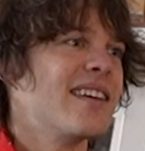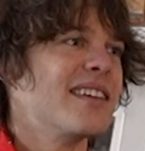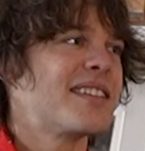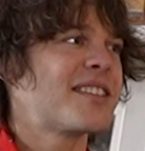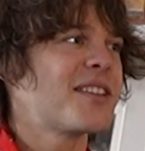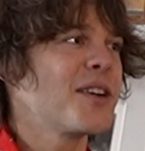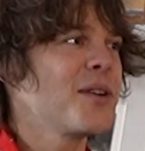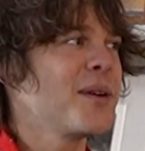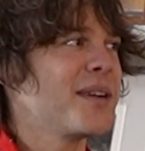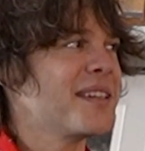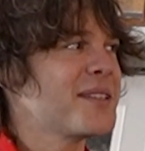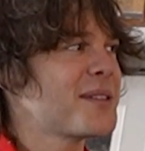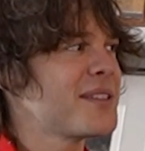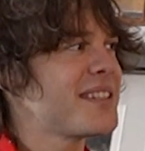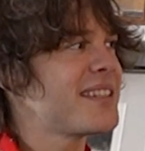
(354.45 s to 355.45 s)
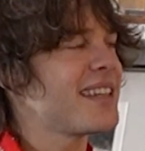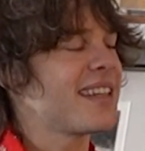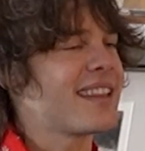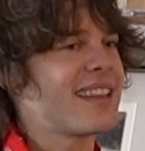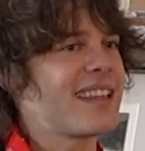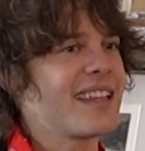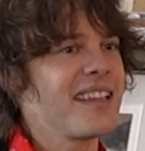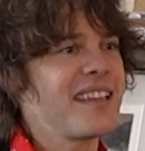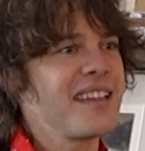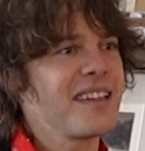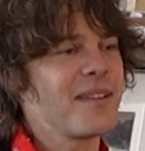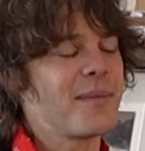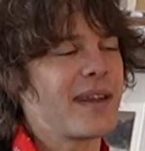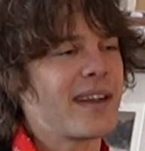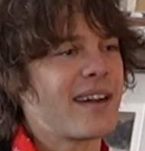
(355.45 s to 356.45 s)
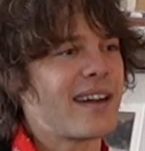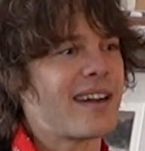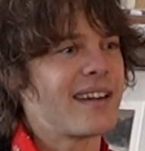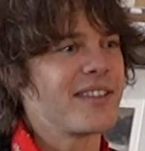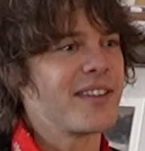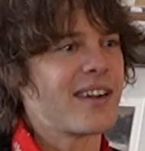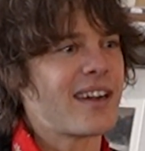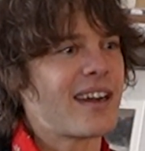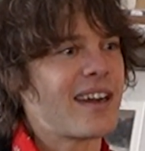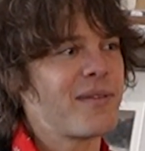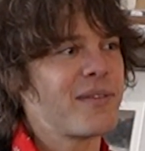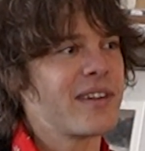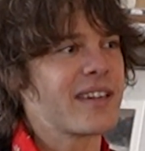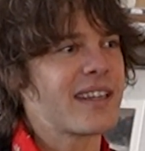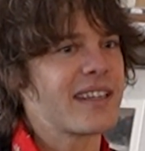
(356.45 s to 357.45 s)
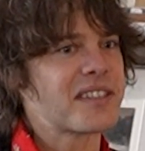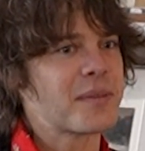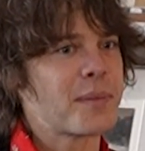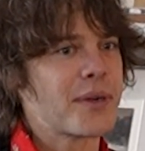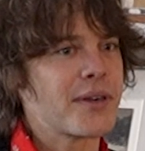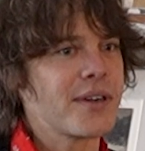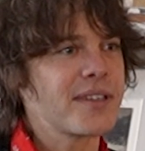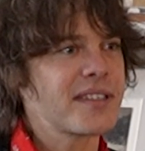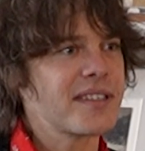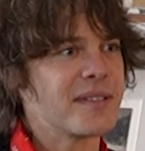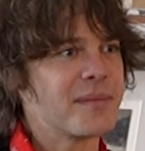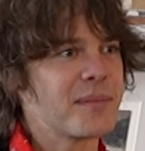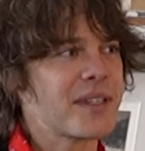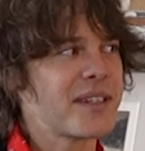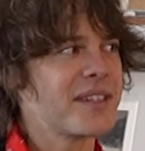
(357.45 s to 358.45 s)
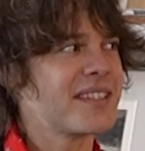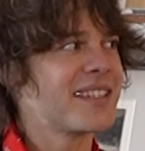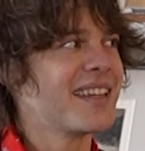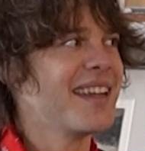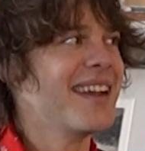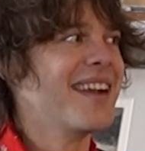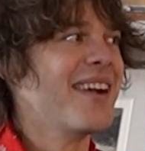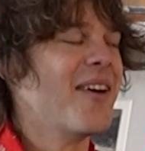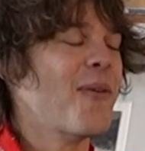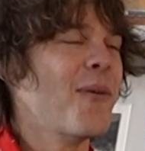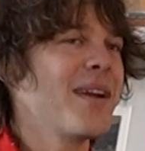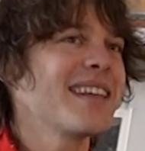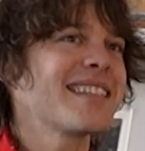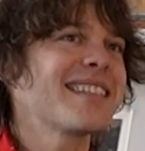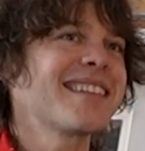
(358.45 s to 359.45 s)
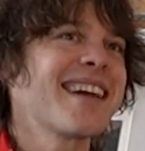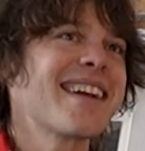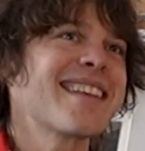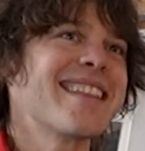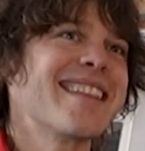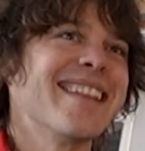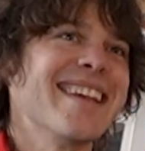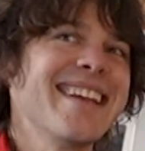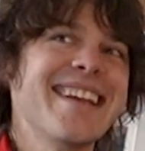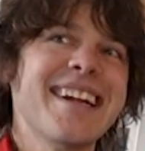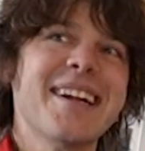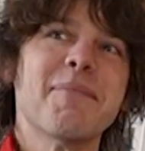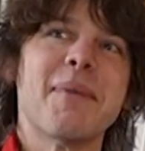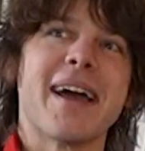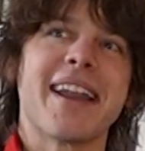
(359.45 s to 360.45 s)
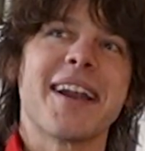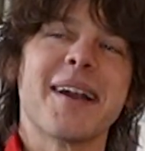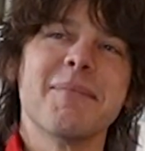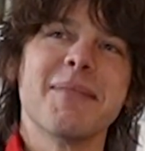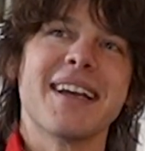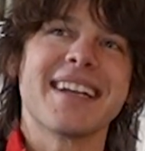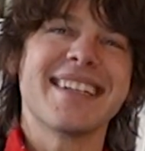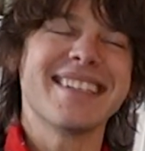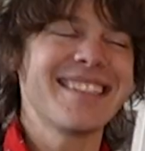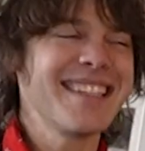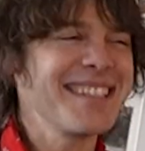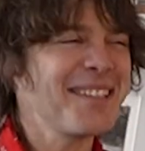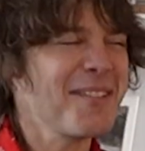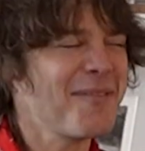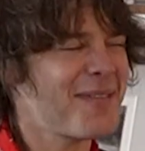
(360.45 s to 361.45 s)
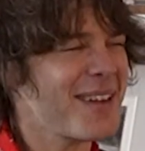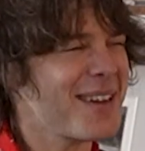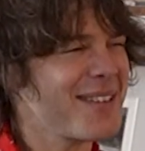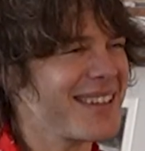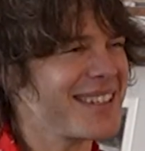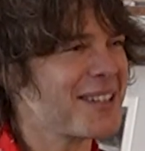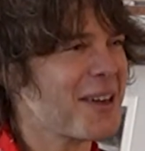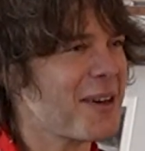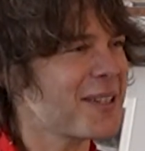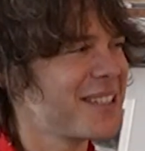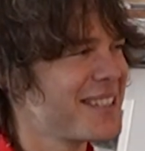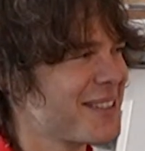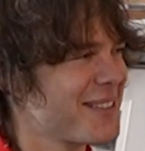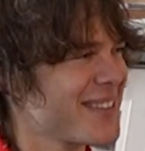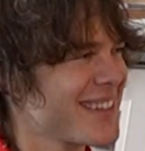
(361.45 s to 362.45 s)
It's so interesting thinking about your artwork as a person, because when I started thinking about it, I'm like, is this a very toxic